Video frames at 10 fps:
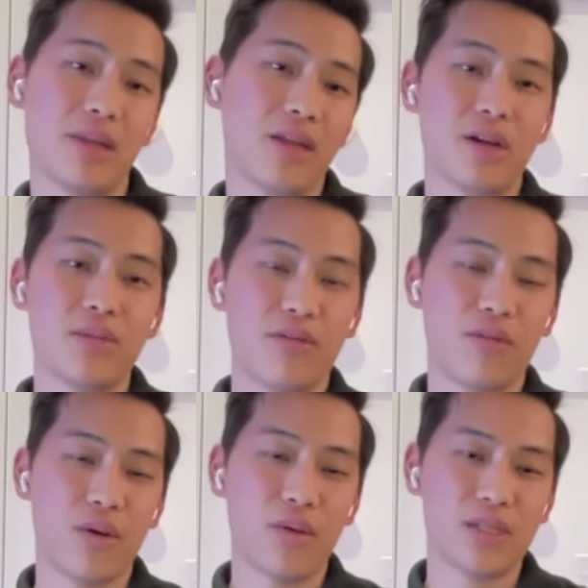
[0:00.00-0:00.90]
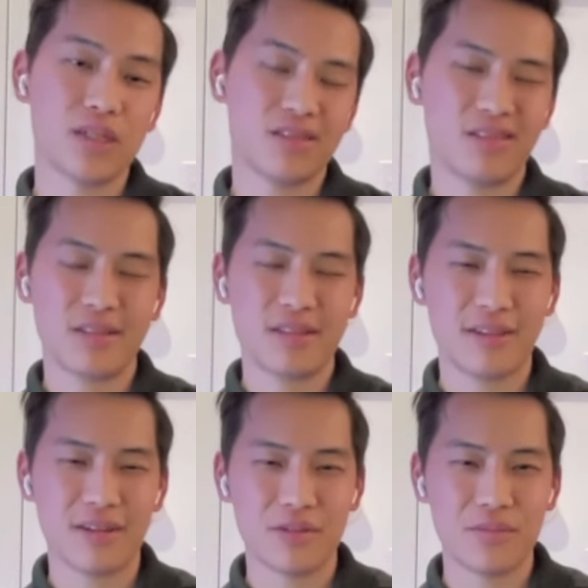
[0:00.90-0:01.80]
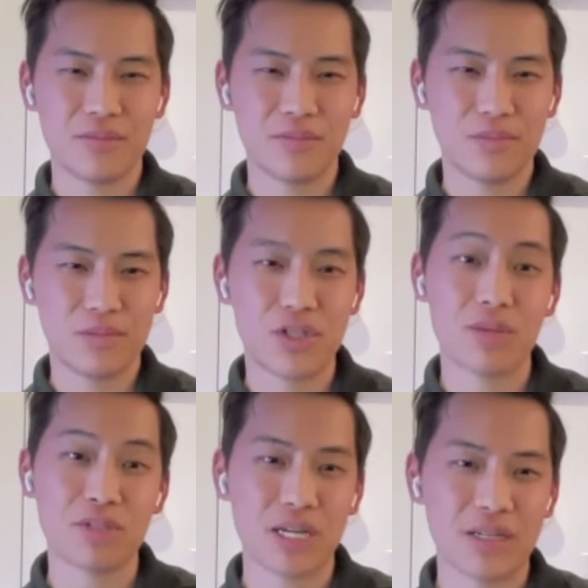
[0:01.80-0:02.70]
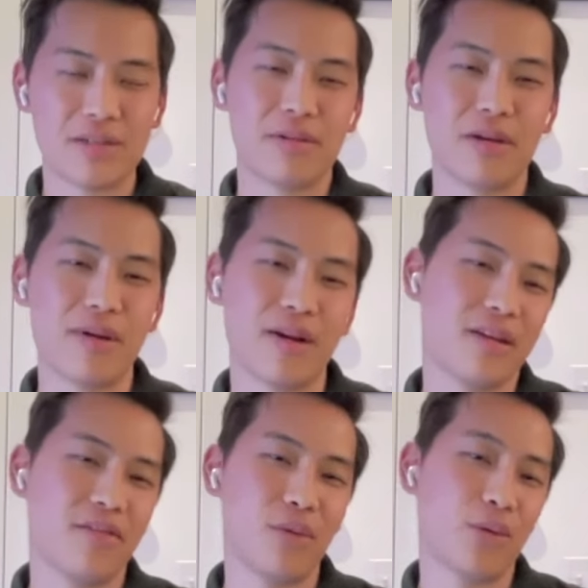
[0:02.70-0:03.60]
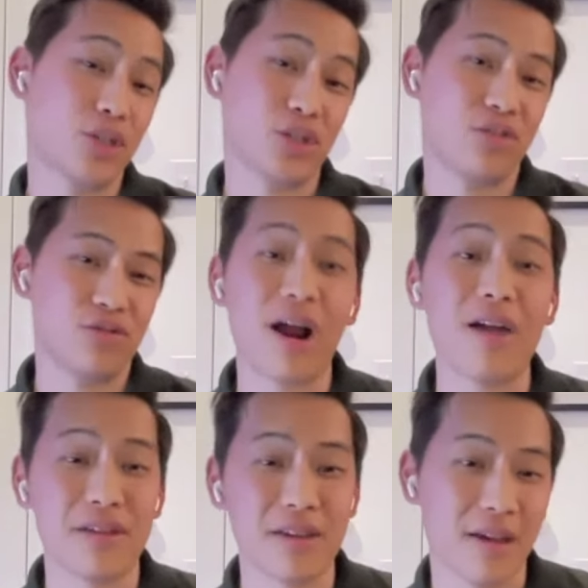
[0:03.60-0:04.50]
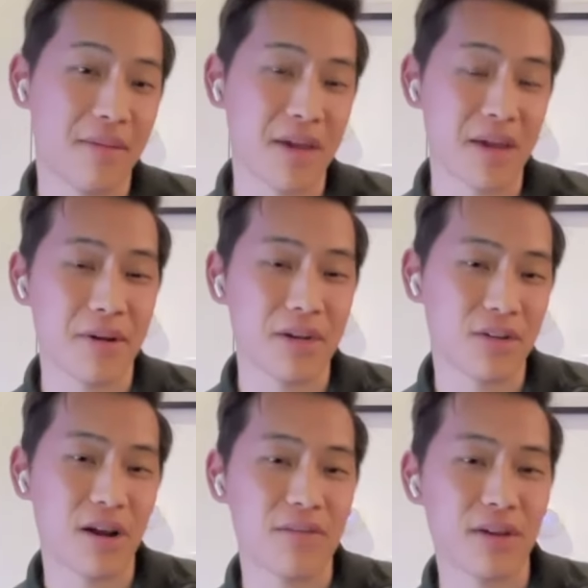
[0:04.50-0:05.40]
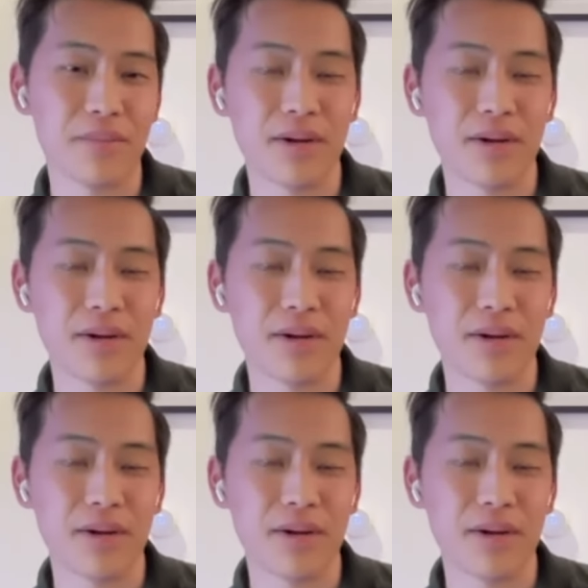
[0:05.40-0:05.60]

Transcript: I mean, the year before was, you know, chump change compared to if we were just driving and making money driving.